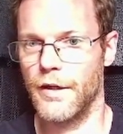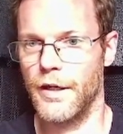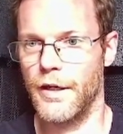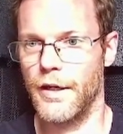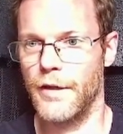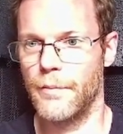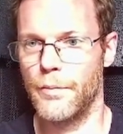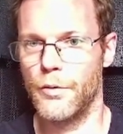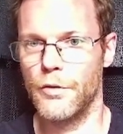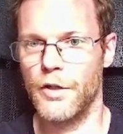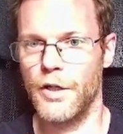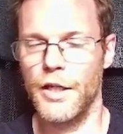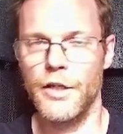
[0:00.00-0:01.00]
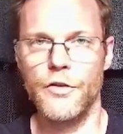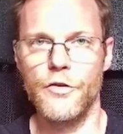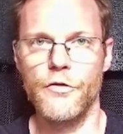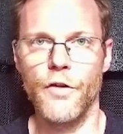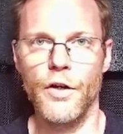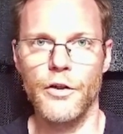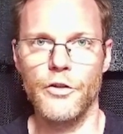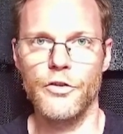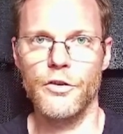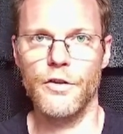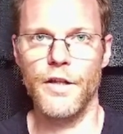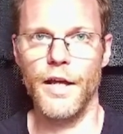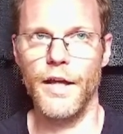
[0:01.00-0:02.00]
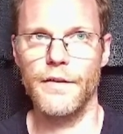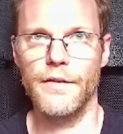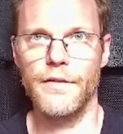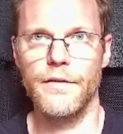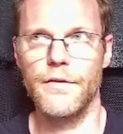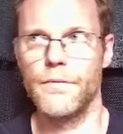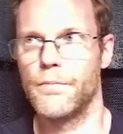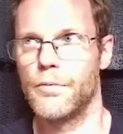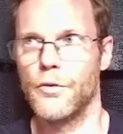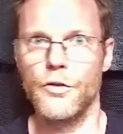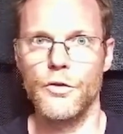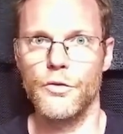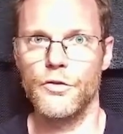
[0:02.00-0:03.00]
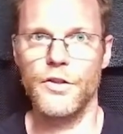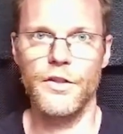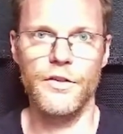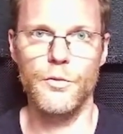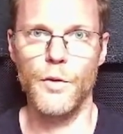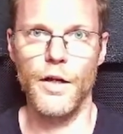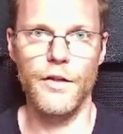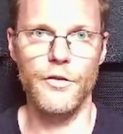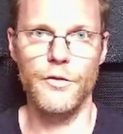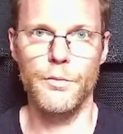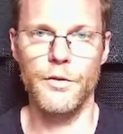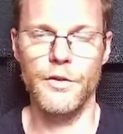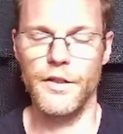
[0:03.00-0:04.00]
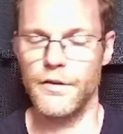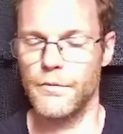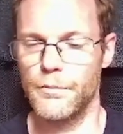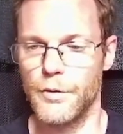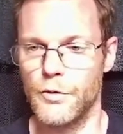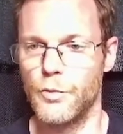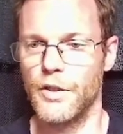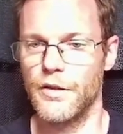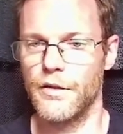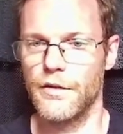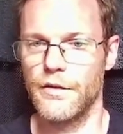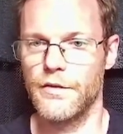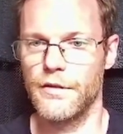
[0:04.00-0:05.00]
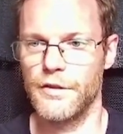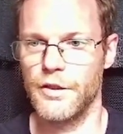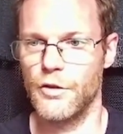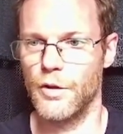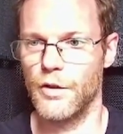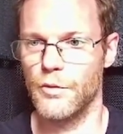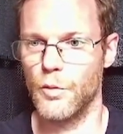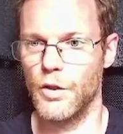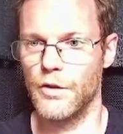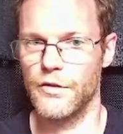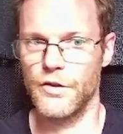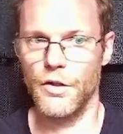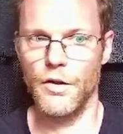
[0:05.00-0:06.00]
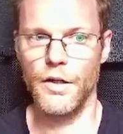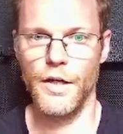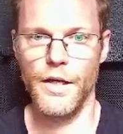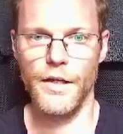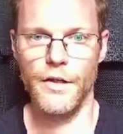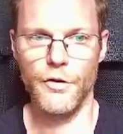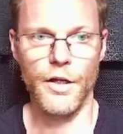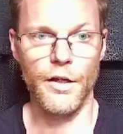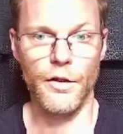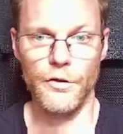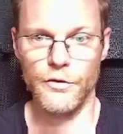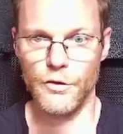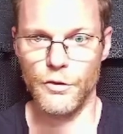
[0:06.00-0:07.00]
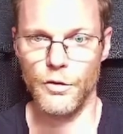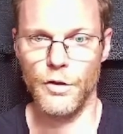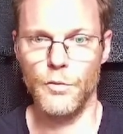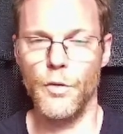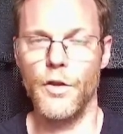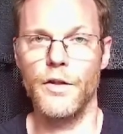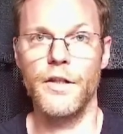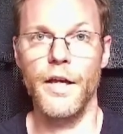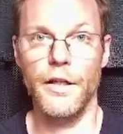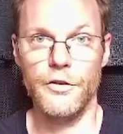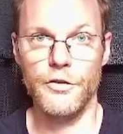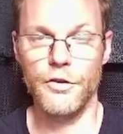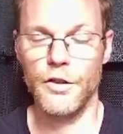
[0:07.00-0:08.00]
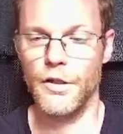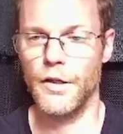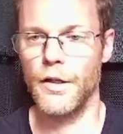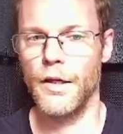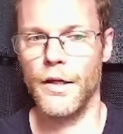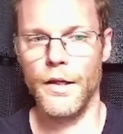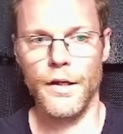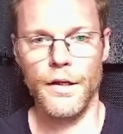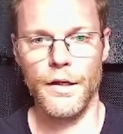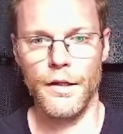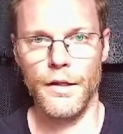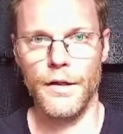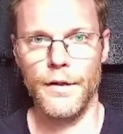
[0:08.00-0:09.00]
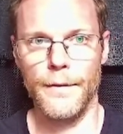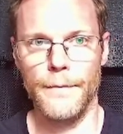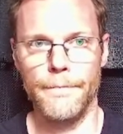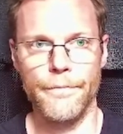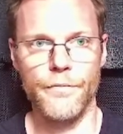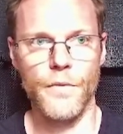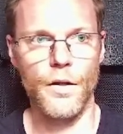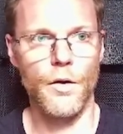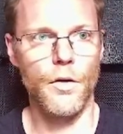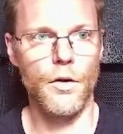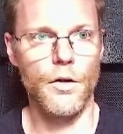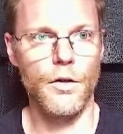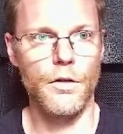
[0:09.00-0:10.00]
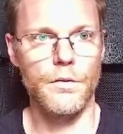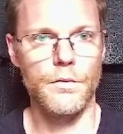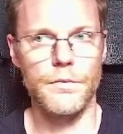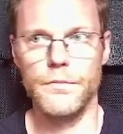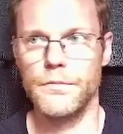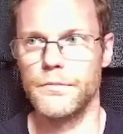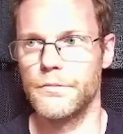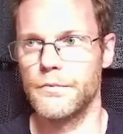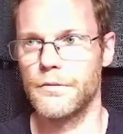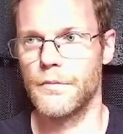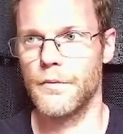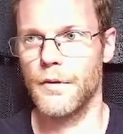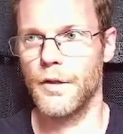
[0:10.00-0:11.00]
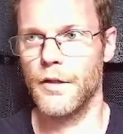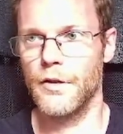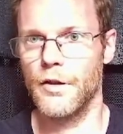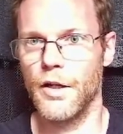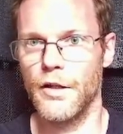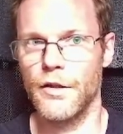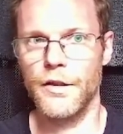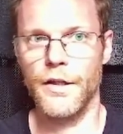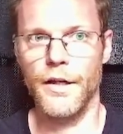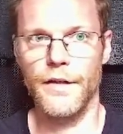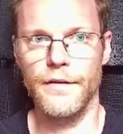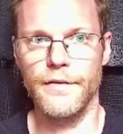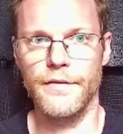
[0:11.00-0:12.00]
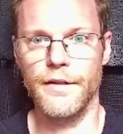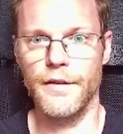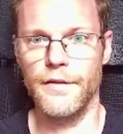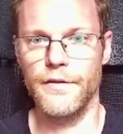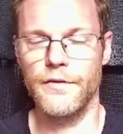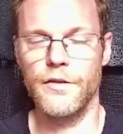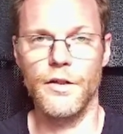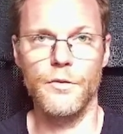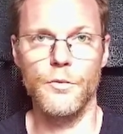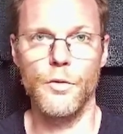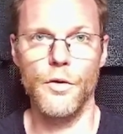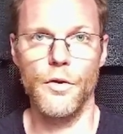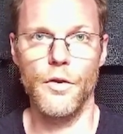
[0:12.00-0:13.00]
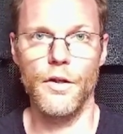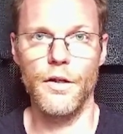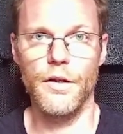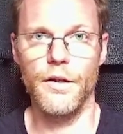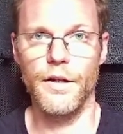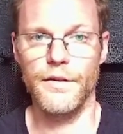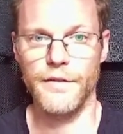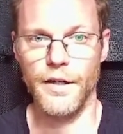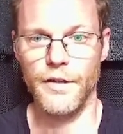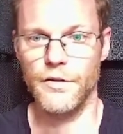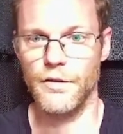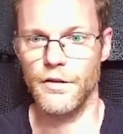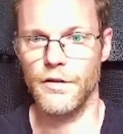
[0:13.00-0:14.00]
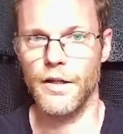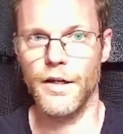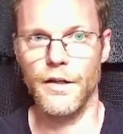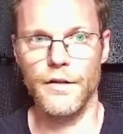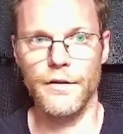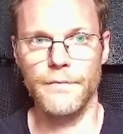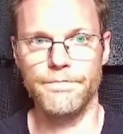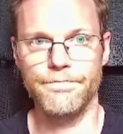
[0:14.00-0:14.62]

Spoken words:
input each function that produces values between 0 and 1. So you can also do that with a texture, or in the other case it's done with a hexagonal tiling.